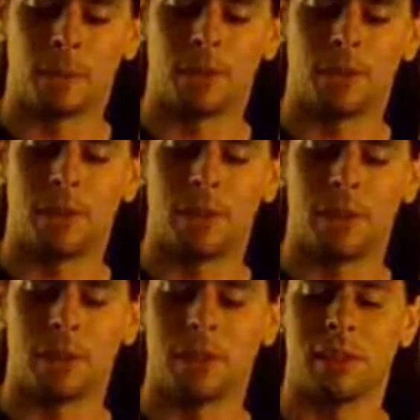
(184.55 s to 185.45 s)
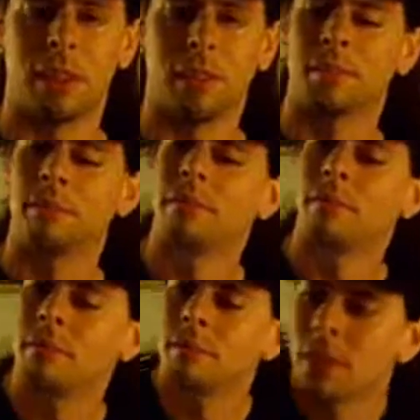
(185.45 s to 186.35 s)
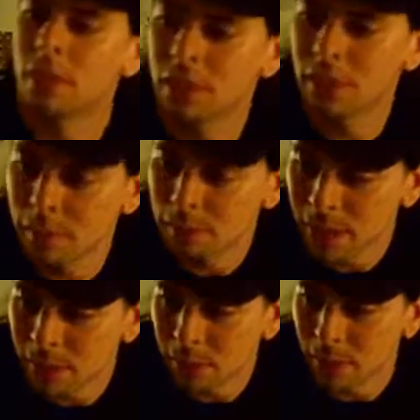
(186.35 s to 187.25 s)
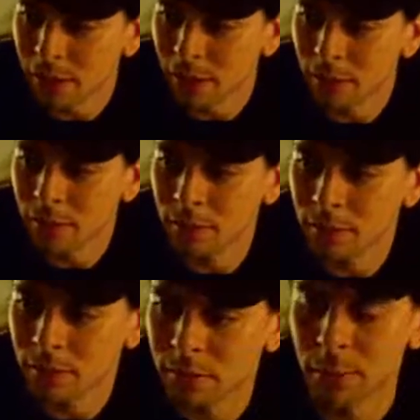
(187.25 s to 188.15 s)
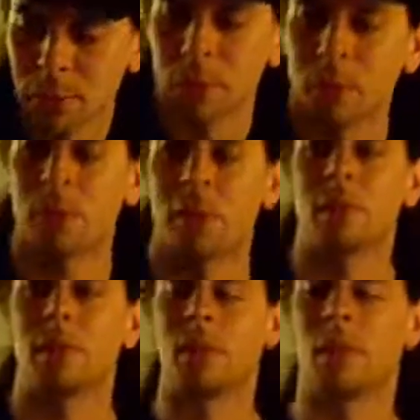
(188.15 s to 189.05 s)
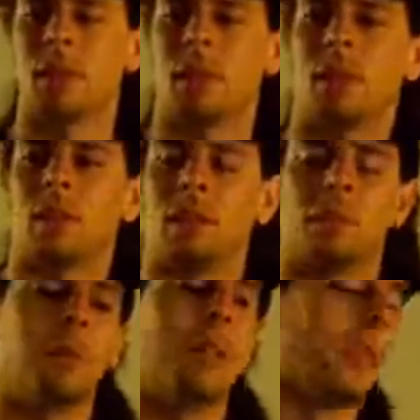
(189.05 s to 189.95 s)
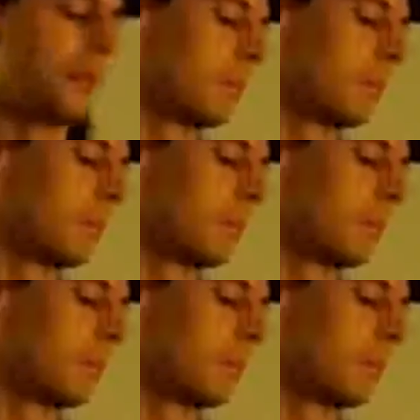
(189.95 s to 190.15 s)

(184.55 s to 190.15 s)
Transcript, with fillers: I'll slow it down to 60. 60 beats per minute. Four notes per beat.